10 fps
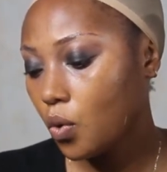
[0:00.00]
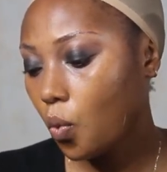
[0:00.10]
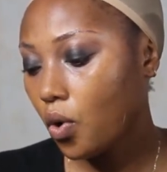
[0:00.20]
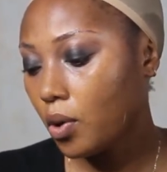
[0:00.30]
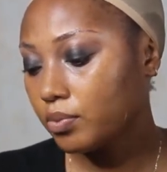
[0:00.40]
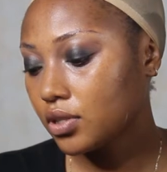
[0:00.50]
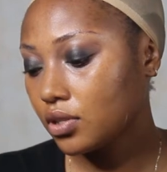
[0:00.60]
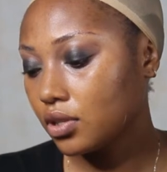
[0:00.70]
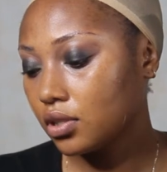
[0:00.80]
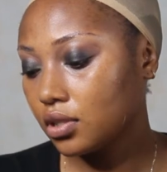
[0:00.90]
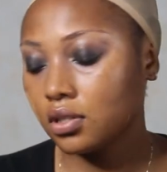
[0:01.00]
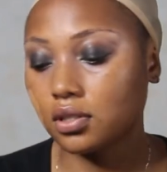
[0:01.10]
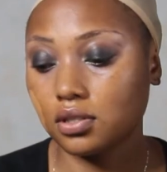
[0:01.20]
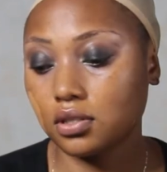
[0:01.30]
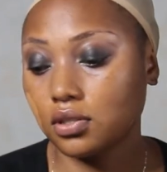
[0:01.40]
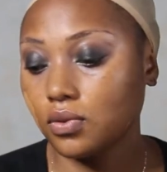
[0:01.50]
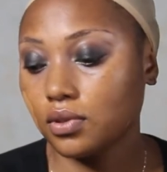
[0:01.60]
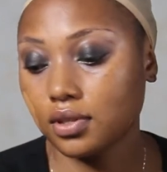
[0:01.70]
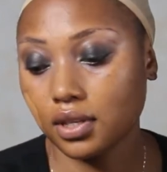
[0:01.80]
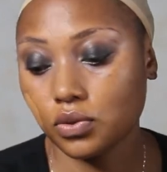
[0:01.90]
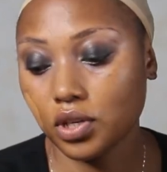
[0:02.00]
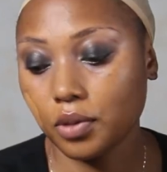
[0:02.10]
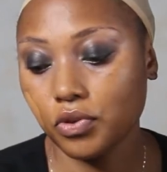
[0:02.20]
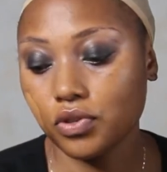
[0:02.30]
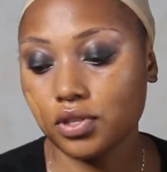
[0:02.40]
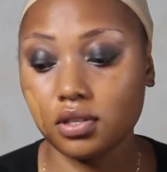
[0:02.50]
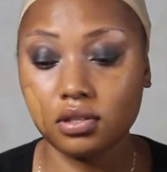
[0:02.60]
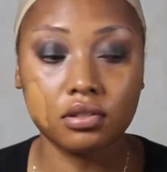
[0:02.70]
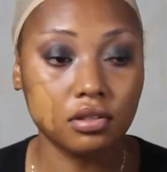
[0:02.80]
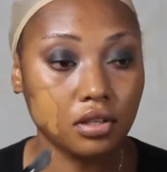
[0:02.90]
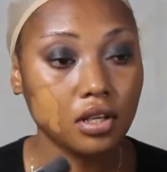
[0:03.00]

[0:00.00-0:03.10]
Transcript: Warm Sun. So that's what I'm using.